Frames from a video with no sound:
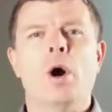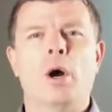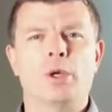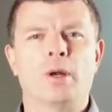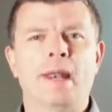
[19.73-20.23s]

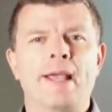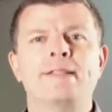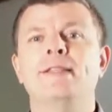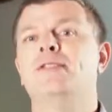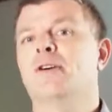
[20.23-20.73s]
or your
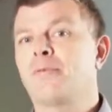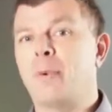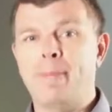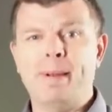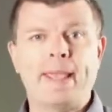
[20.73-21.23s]
legacy
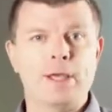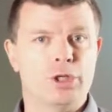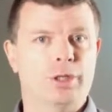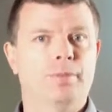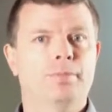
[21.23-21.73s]
software
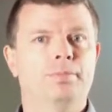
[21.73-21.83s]
application.